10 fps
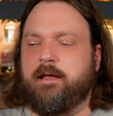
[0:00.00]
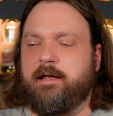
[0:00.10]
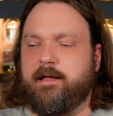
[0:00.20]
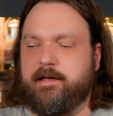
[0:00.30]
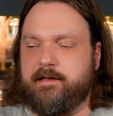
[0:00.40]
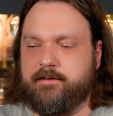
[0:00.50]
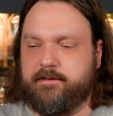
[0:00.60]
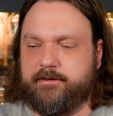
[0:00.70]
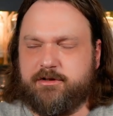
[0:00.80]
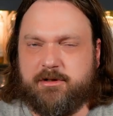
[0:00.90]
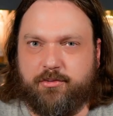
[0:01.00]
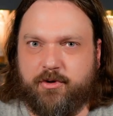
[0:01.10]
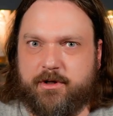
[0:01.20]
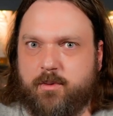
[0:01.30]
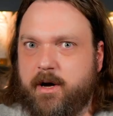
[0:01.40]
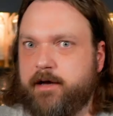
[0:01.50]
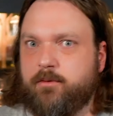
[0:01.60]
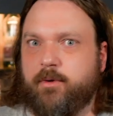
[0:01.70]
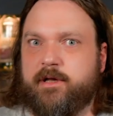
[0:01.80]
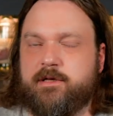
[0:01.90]
And there's a pretty wide
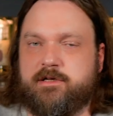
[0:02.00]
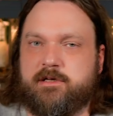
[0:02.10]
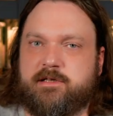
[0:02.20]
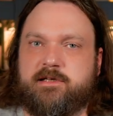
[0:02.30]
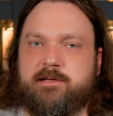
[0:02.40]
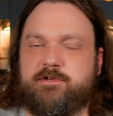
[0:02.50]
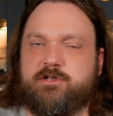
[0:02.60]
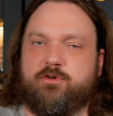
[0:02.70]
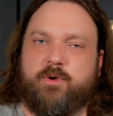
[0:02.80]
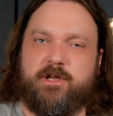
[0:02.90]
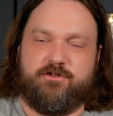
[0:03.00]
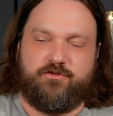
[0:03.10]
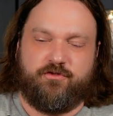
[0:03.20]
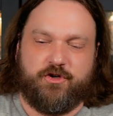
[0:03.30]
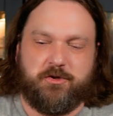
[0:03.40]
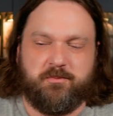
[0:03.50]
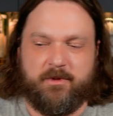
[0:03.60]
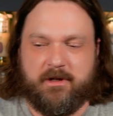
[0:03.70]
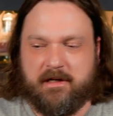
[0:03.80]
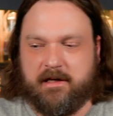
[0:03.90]
range. It seems to range from
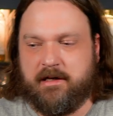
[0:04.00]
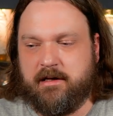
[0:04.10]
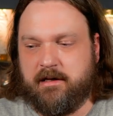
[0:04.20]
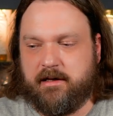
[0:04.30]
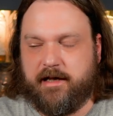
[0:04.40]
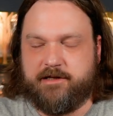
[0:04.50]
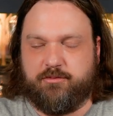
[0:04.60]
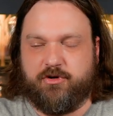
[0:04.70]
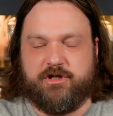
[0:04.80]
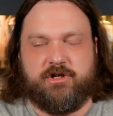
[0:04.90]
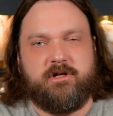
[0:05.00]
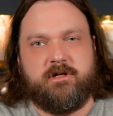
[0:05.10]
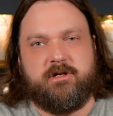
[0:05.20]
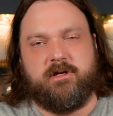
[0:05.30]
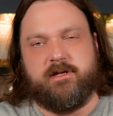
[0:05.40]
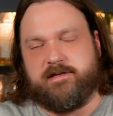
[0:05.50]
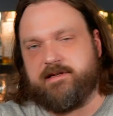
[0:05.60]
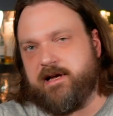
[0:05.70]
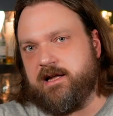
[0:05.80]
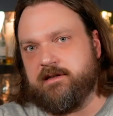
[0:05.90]
it's pretty good, it's
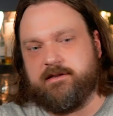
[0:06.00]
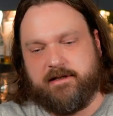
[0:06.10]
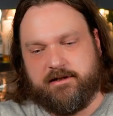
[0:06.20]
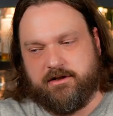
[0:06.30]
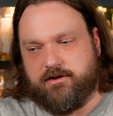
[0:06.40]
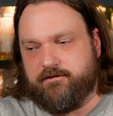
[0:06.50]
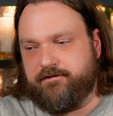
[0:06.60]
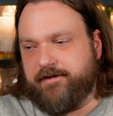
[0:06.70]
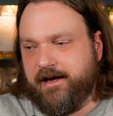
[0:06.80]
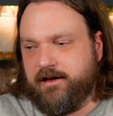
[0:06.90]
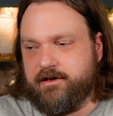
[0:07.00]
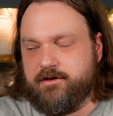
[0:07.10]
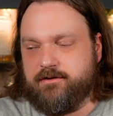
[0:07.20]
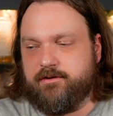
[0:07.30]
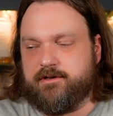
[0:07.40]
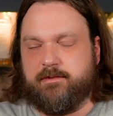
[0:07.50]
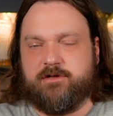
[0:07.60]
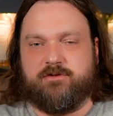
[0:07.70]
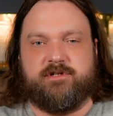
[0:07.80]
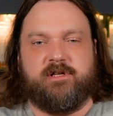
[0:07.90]
solid, it's a good value, there's some
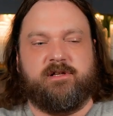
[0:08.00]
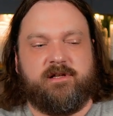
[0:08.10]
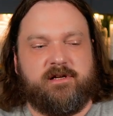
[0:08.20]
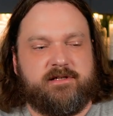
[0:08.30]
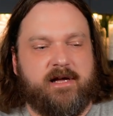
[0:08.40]
interesting things